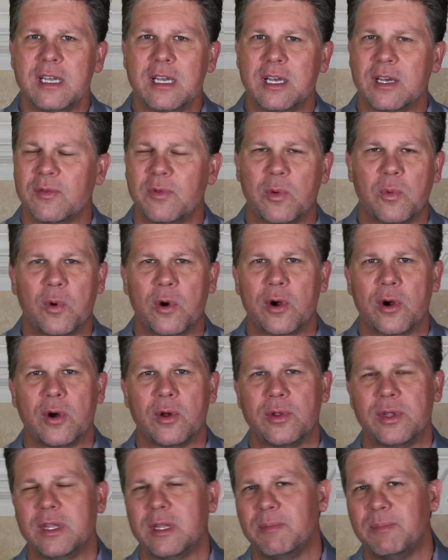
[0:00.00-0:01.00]
of the
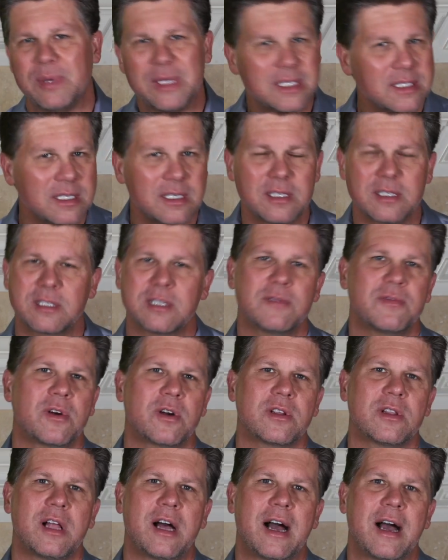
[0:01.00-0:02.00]
world and the busyness of
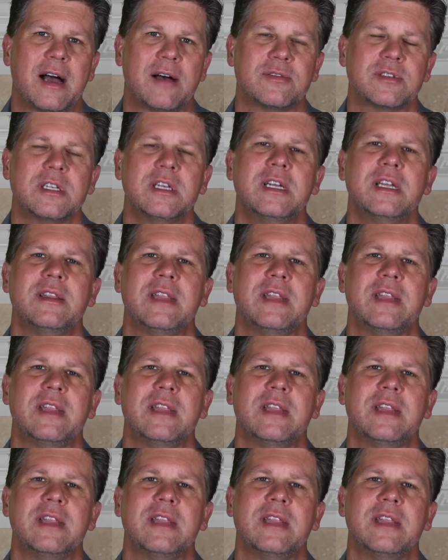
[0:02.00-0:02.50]
our lives,